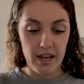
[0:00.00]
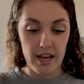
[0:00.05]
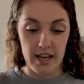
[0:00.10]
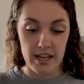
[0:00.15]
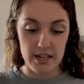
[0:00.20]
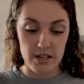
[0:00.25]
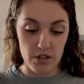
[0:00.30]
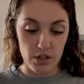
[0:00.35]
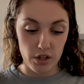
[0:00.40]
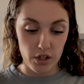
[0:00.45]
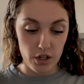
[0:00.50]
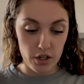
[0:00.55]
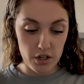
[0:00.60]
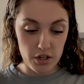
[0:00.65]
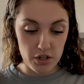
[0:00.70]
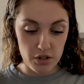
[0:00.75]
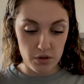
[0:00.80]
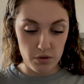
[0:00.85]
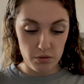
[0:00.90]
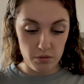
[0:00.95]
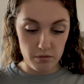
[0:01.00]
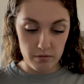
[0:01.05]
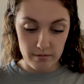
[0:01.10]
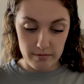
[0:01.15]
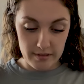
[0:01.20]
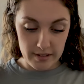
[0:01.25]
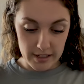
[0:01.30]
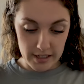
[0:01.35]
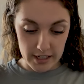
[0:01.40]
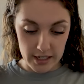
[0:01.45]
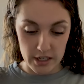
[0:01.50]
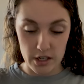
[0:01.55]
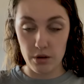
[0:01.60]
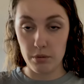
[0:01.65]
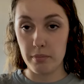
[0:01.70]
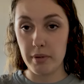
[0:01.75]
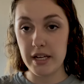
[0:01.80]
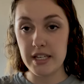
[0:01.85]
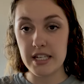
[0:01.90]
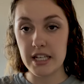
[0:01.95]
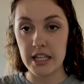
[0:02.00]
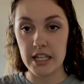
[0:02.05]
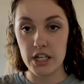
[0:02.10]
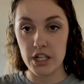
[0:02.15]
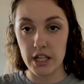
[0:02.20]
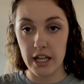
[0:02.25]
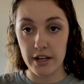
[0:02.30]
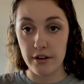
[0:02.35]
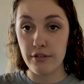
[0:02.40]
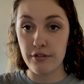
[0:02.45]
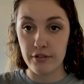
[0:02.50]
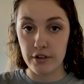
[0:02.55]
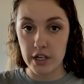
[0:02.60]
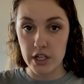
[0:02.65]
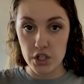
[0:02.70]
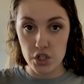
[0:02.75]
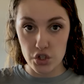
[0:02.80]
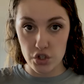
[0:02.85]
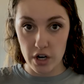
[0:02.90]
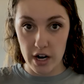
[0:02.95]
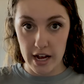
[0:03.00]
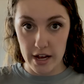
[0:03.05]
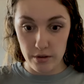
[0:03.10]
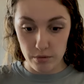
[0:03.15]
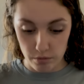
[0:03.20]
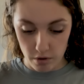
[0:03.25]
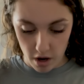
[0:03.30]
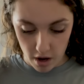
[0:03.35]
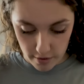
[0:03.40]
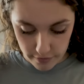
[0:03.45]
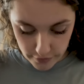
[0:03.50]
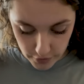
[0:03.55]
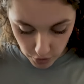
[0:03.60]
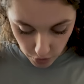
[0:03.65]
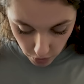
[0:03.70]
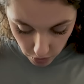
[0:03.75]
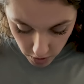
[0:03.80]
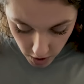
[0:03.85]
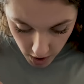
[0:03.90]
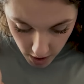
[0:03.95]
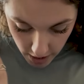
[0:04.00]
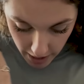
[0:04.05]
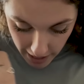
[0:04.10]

It looks, basically like freeze-dried raw food.